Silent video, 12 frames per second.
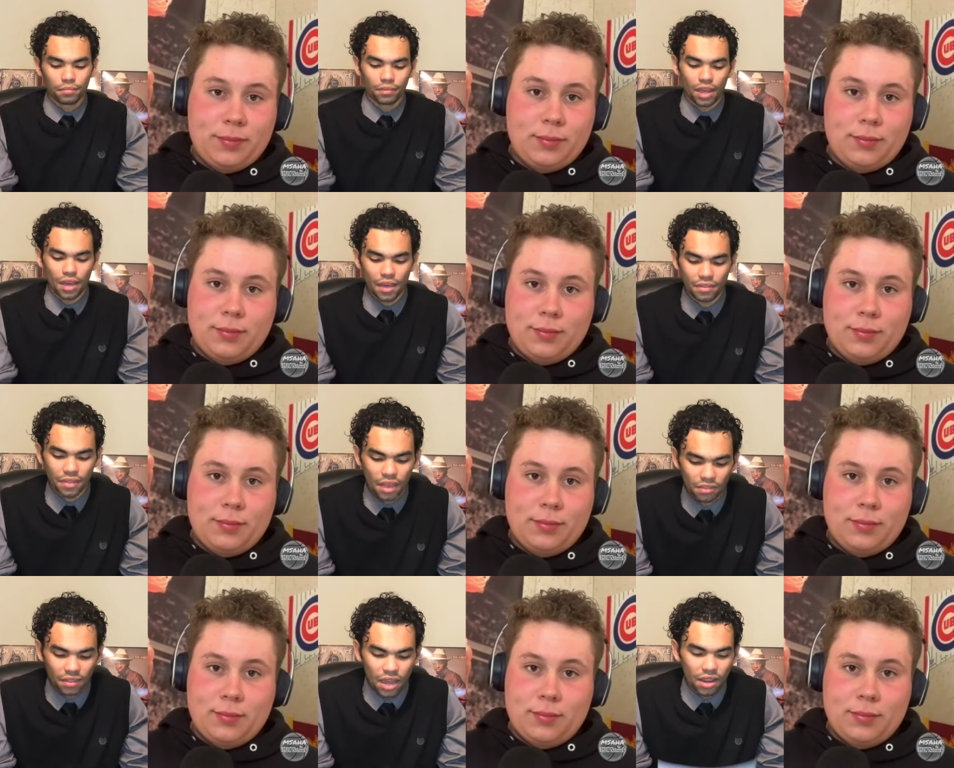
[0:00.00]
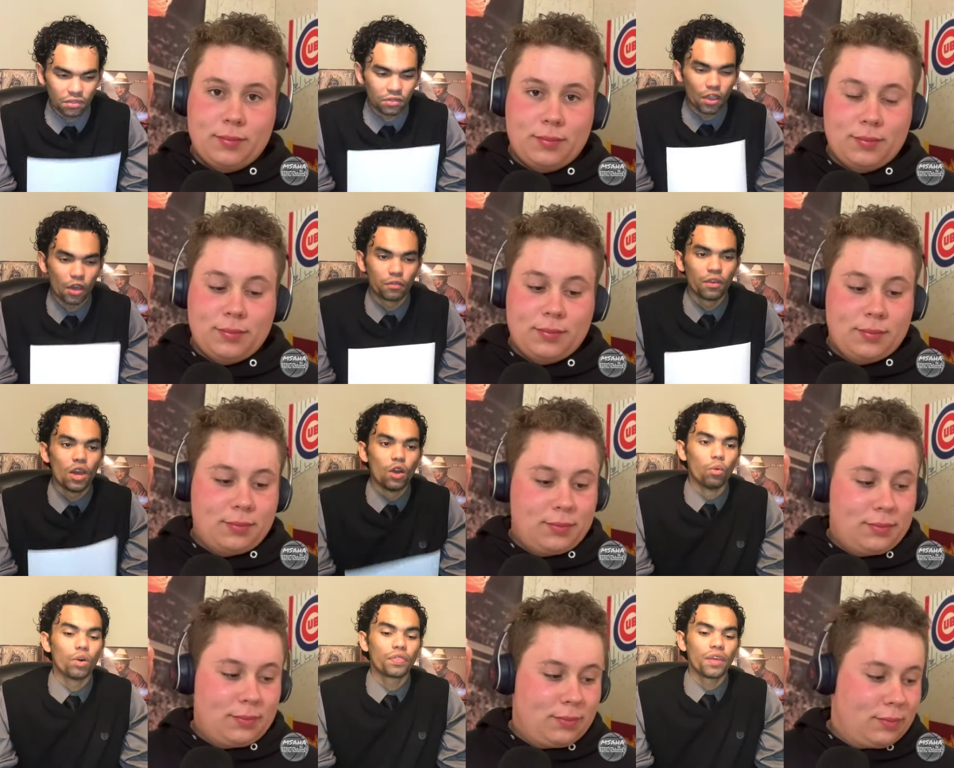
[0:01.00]
Speaker 1: yeah, that, that, that is tough.
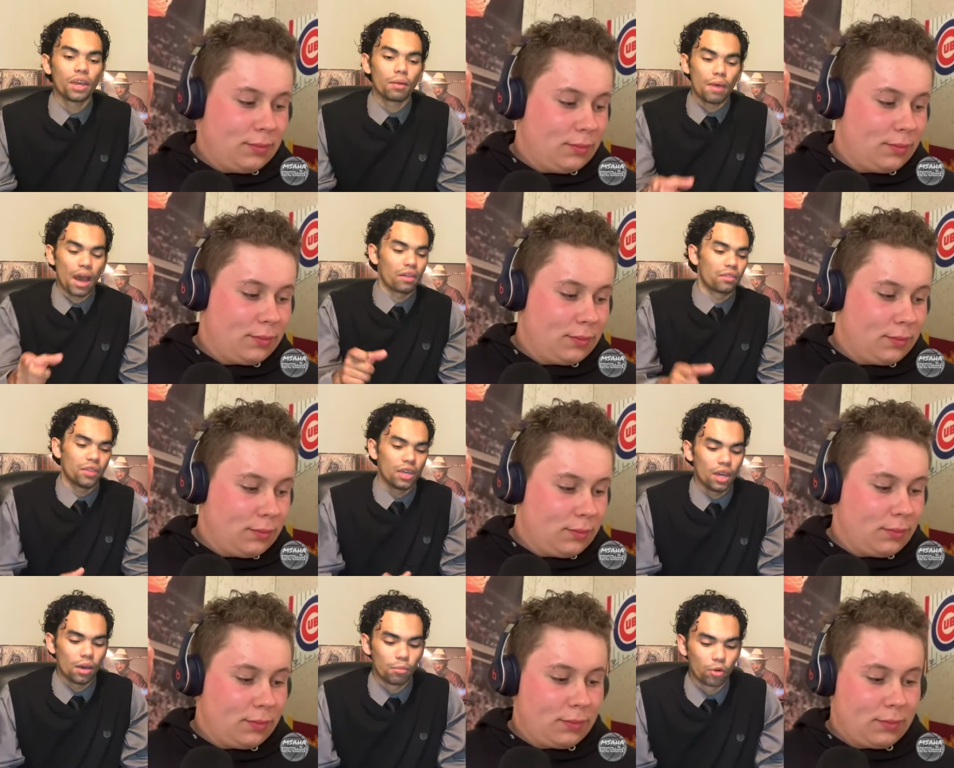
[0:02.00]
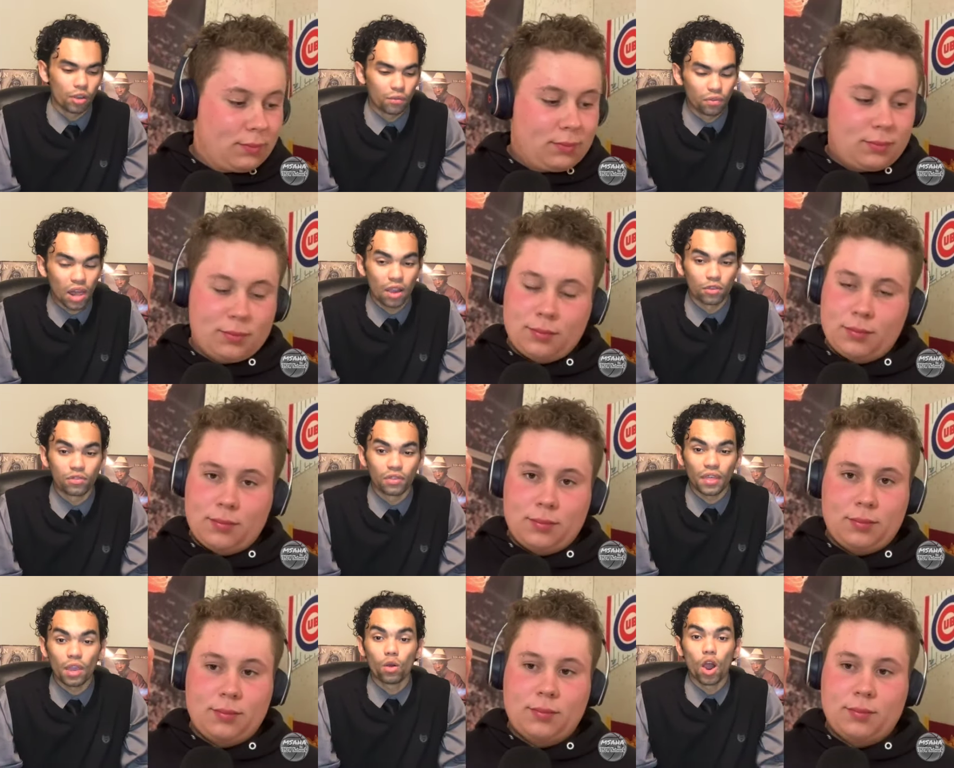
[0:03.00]
One thing about the uh, Meridian Flyers is that
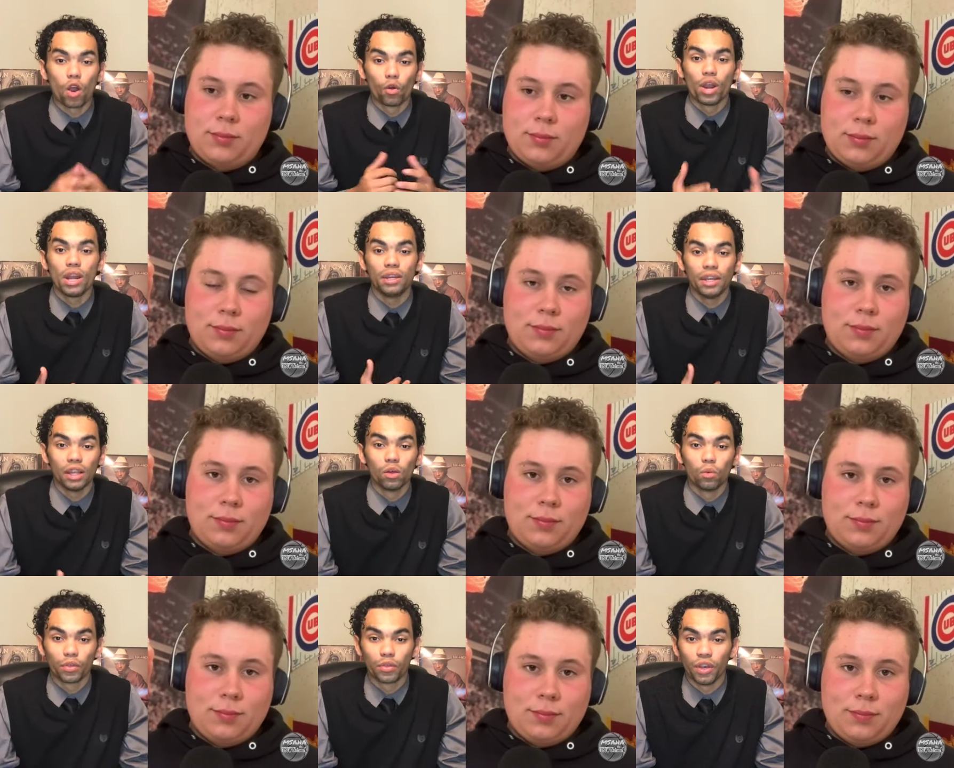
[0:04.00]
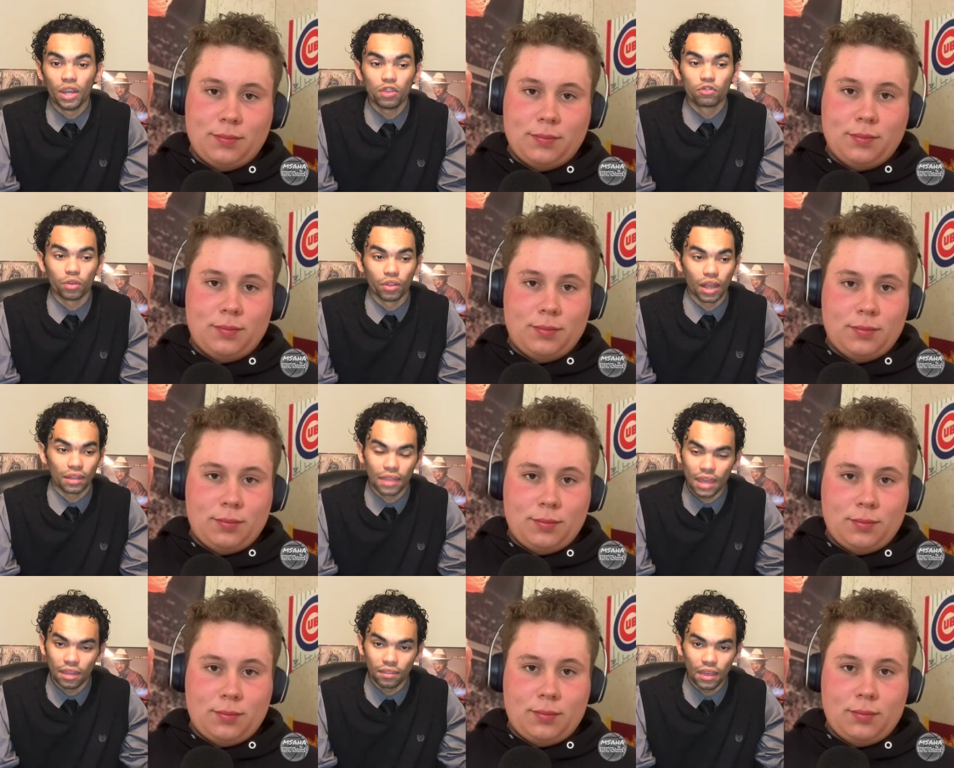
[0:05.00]
they were already dealing with an injury. Like
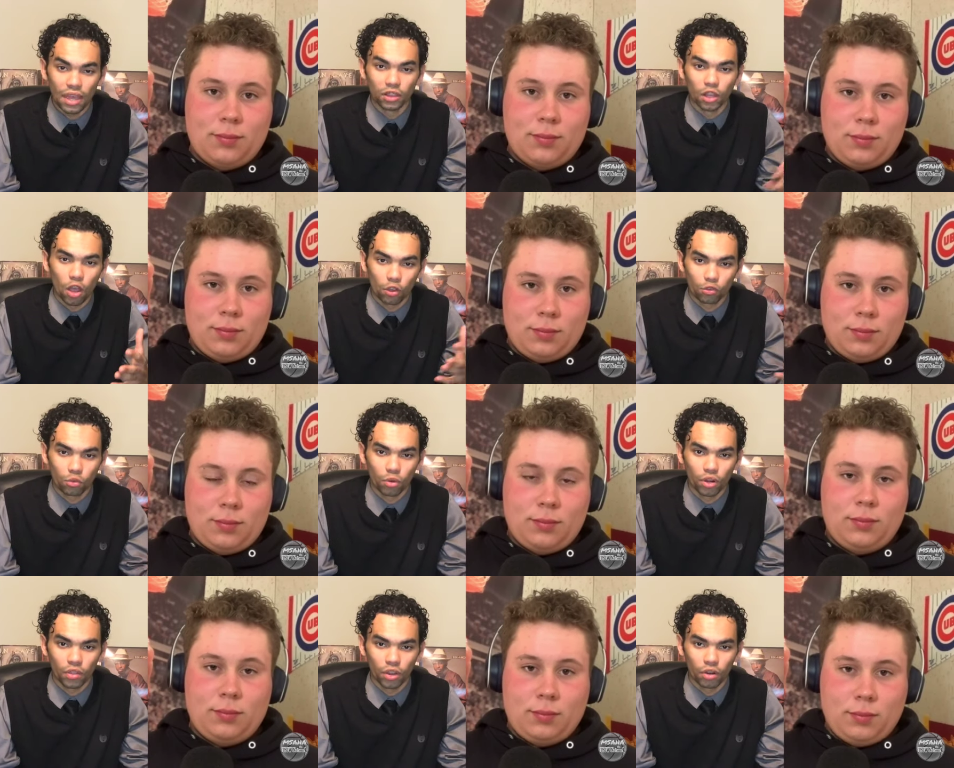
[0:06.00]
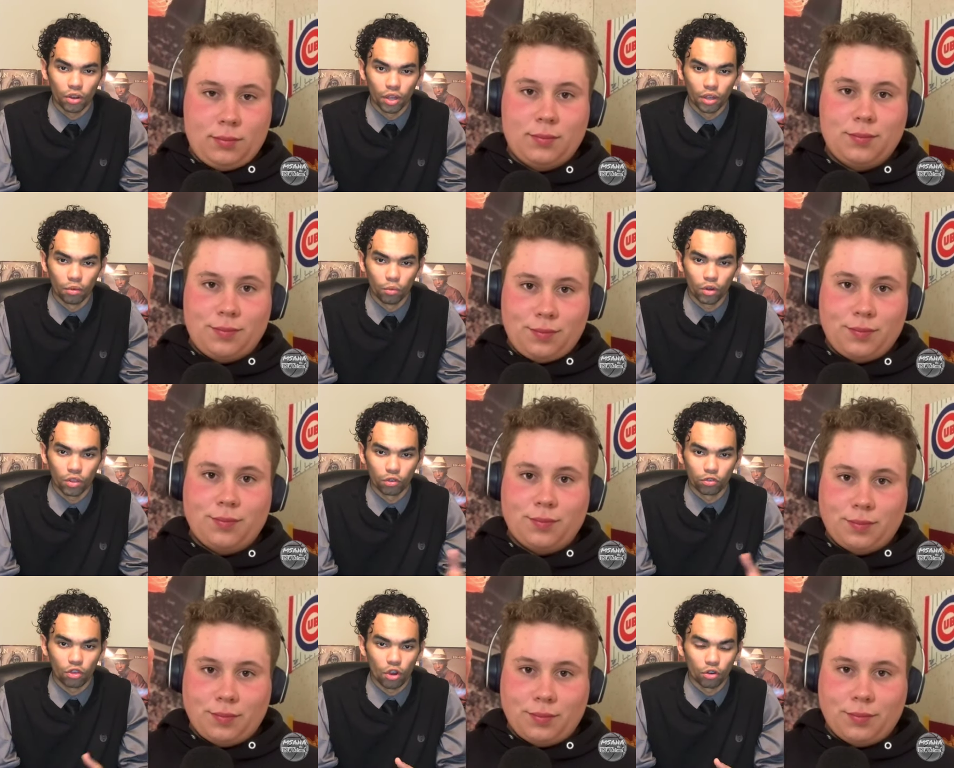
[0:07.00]
they, they had lost one of their uh, one of their
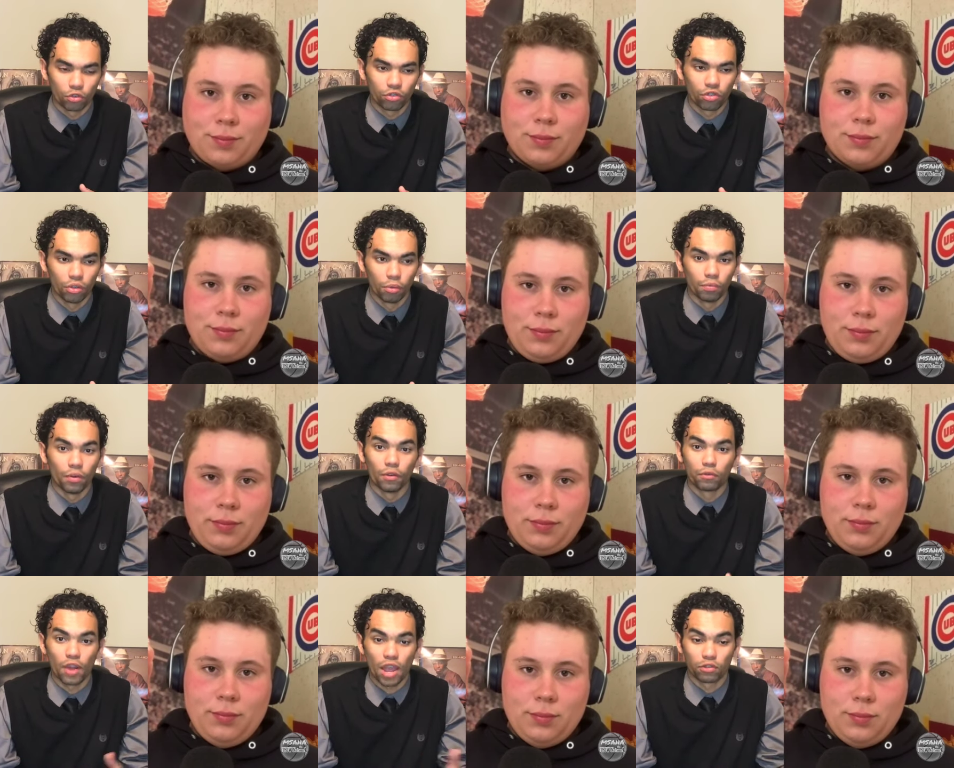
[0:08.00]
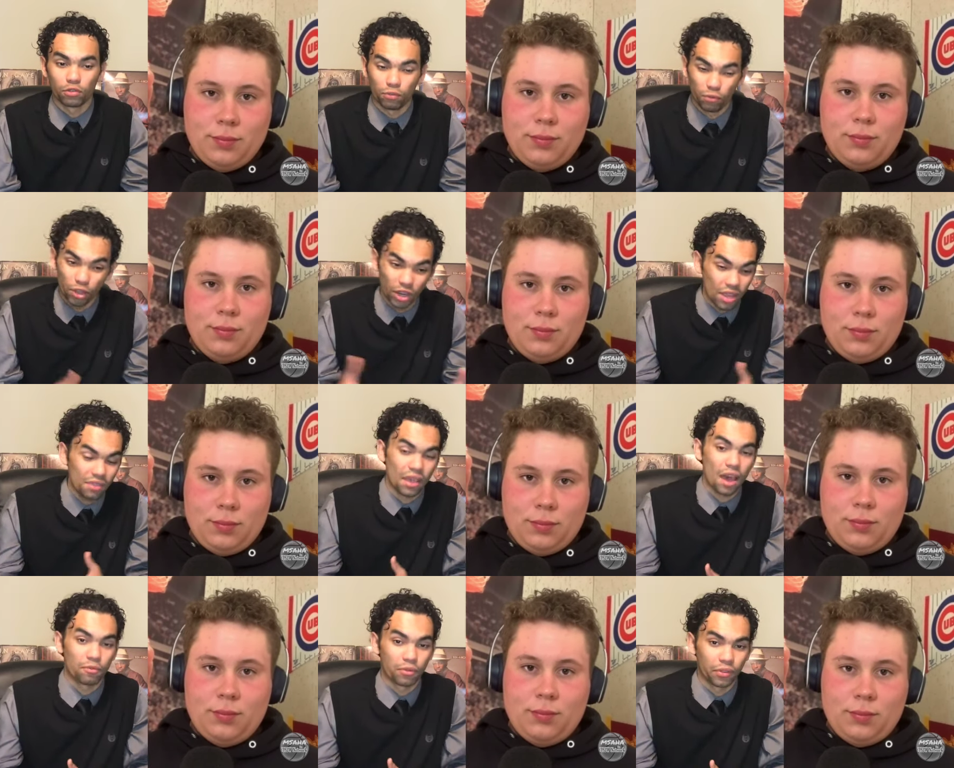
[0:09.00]
starters to a fractured foot. He's
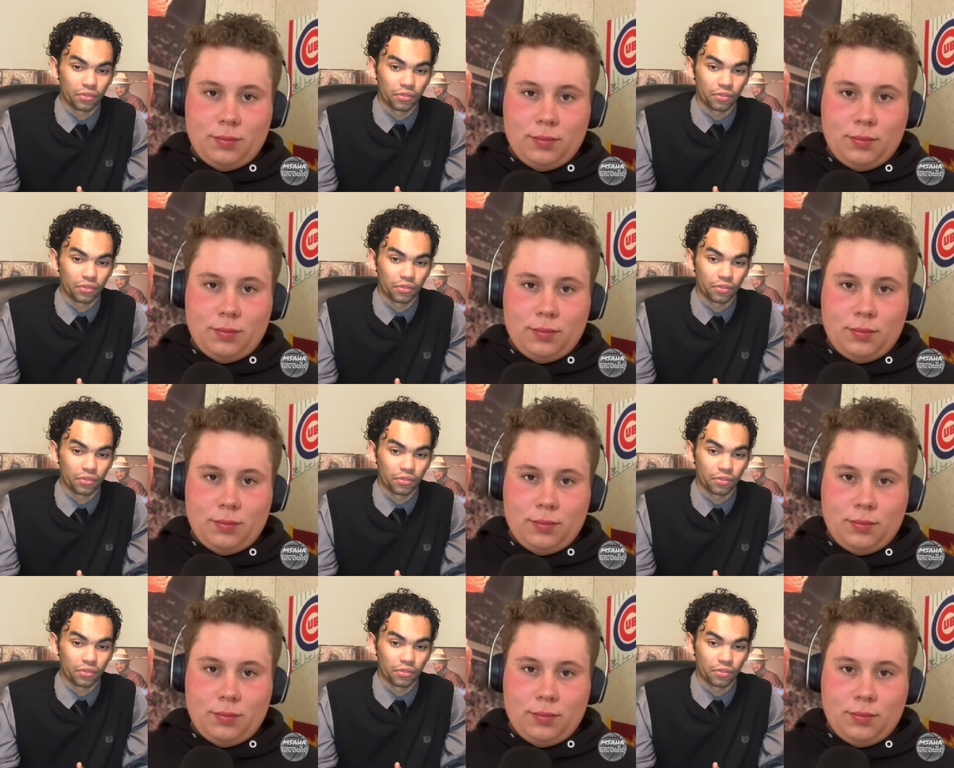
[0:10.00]
out for the